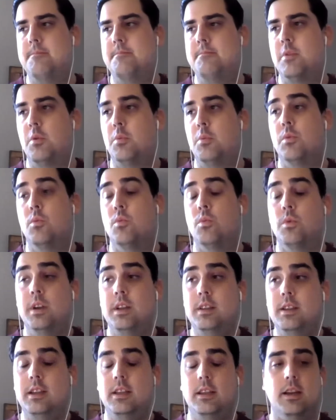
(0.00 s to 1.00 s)
what it
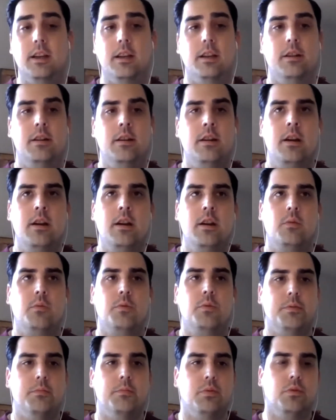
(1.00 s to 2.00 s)
really did
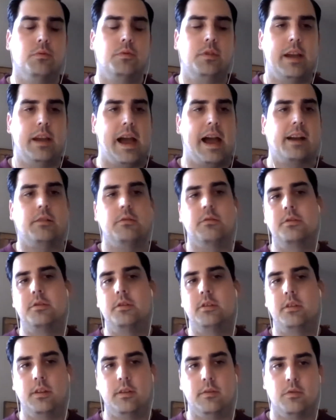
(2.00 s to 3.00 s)
was improve the accuracy
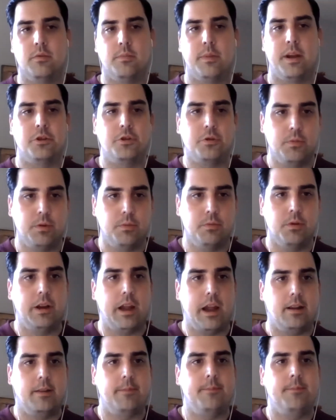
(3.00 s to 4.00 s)
of the information we were
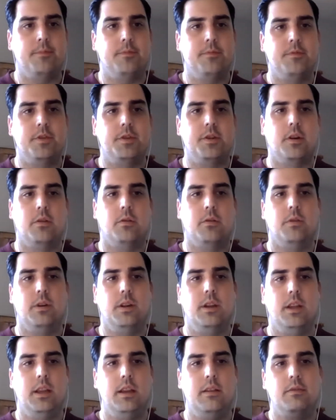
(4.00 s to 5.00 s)
getting. So
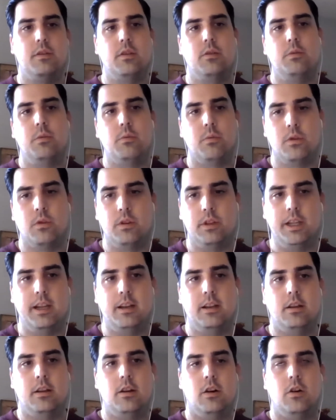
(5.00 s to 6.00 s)
even though we weren't
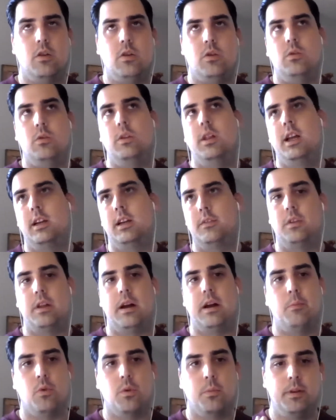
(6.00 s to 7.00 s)
getting a whole heck of a
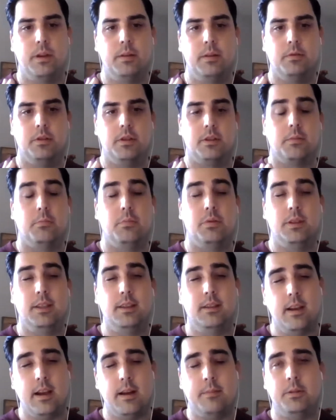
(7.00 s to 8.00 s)
lot more people to
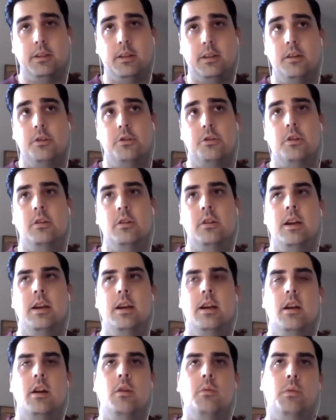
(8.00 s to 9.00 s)
complete the application,
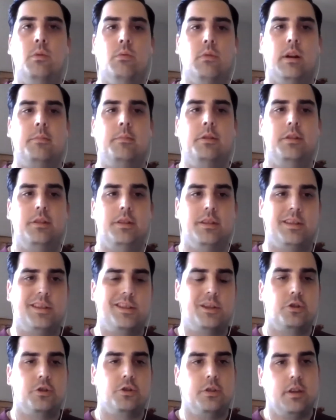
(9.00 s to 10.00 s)
we were able to
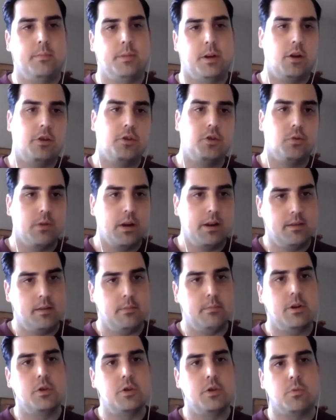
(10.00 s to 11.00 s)
decision them and underwrite
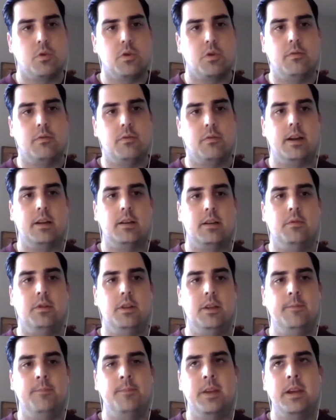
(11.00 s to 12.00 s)
them much more effectively.